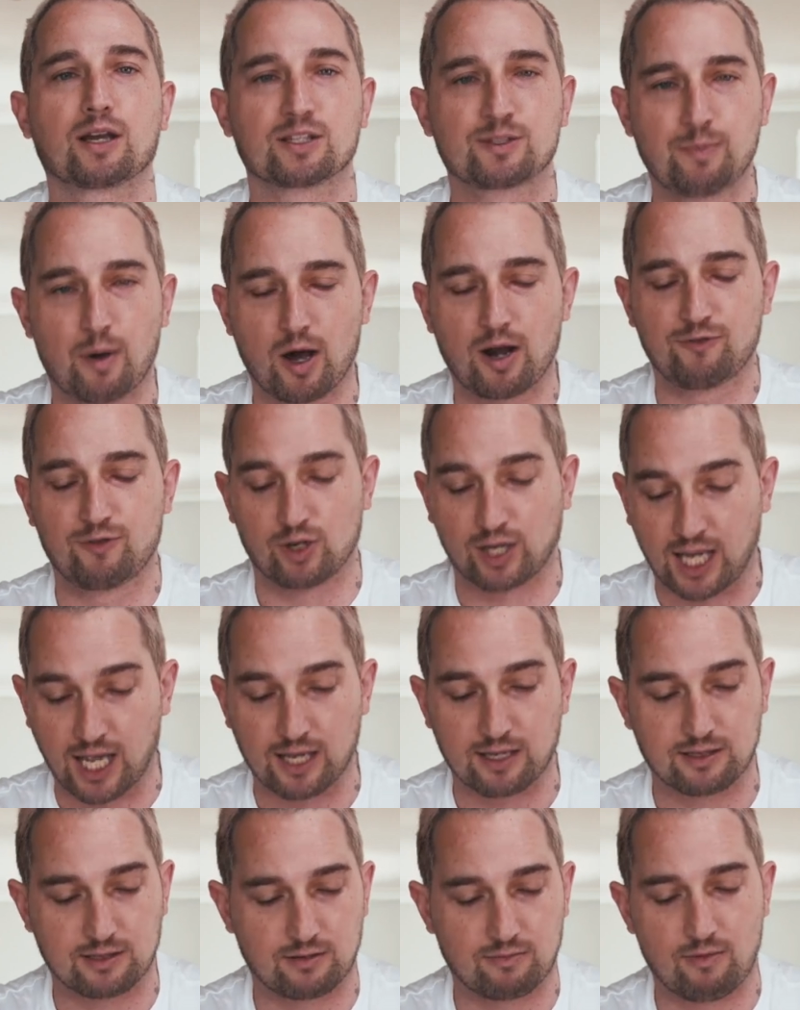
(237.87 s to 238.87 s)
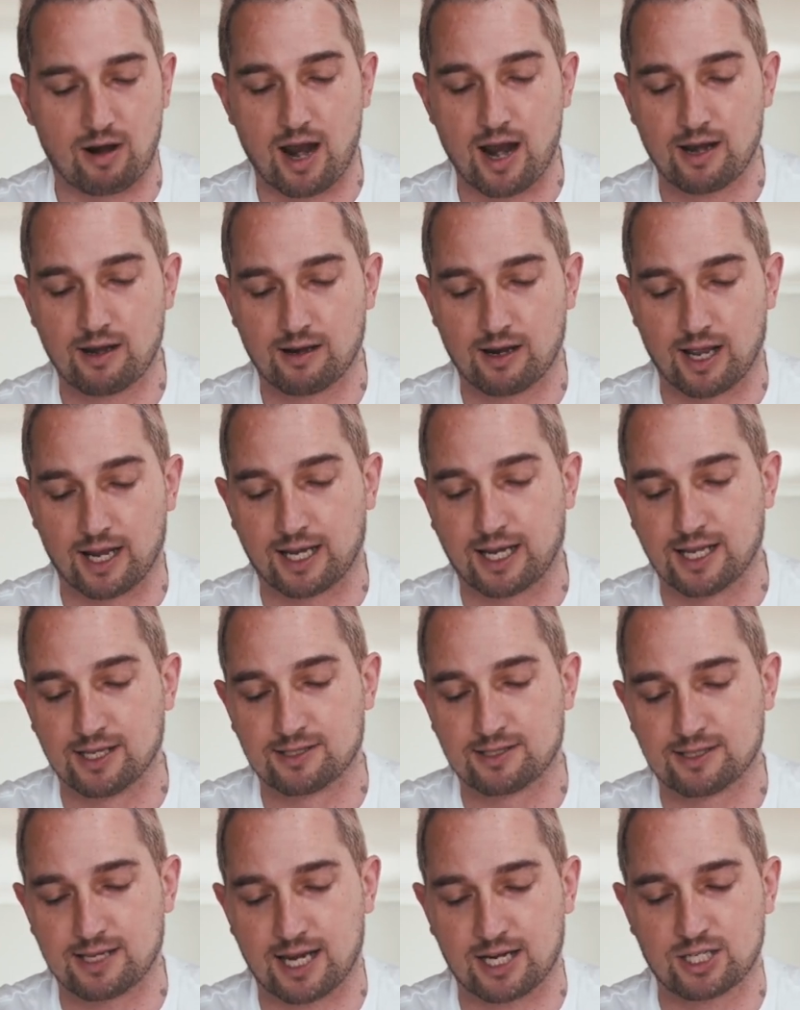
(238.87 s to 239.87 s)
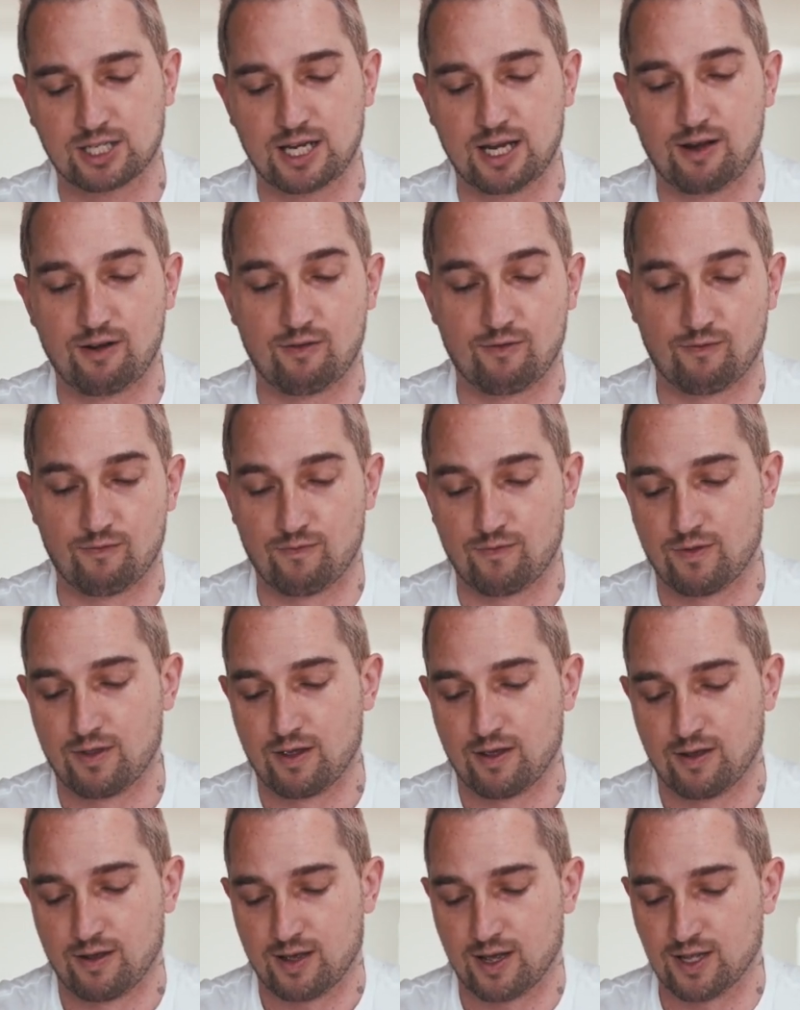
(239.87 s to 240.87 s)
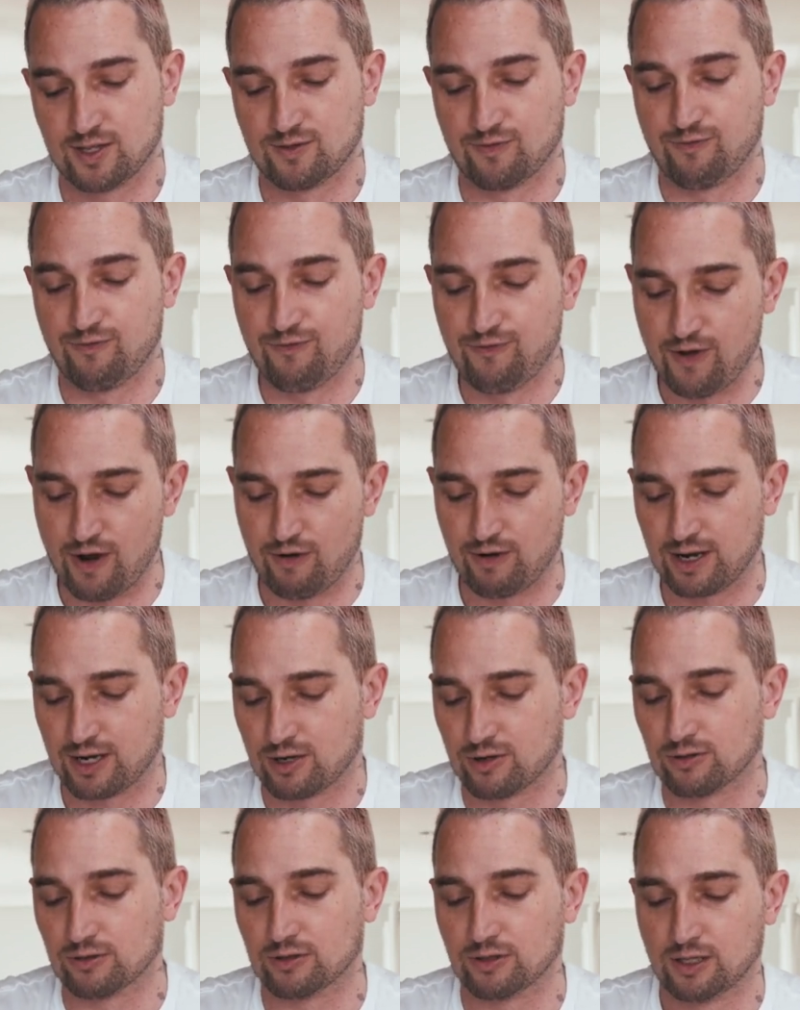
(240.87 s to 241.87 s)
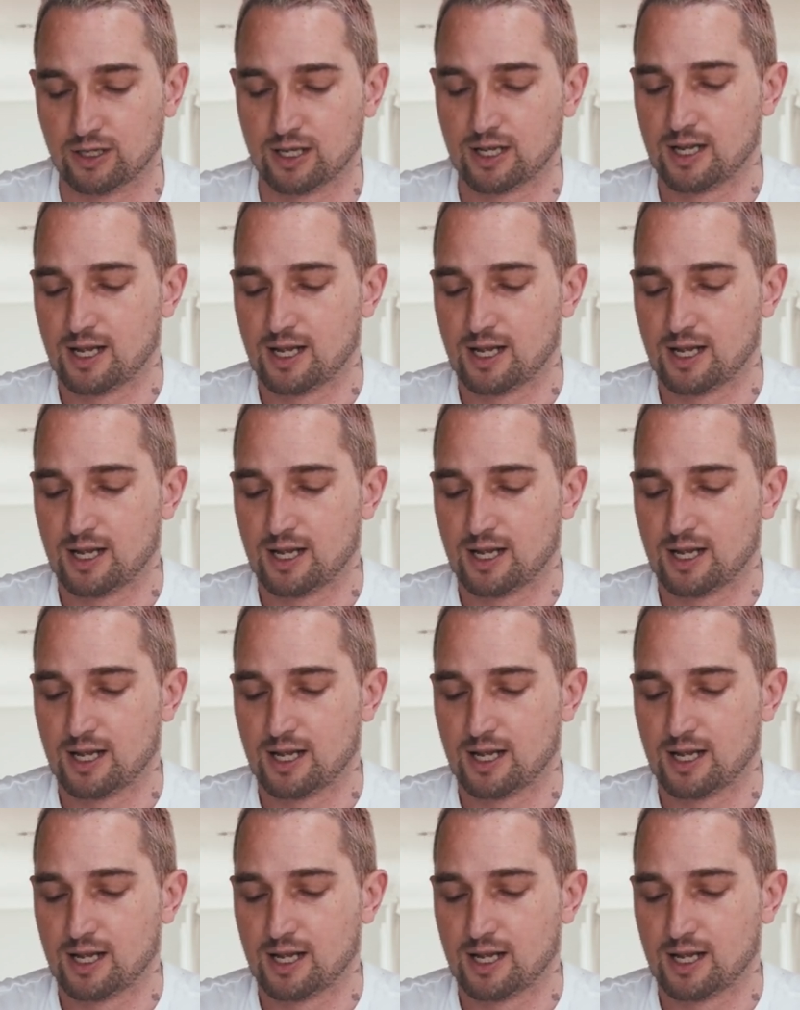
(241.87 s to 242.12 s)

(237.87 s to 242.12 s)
It's part of your kit, right? Like it's very cool.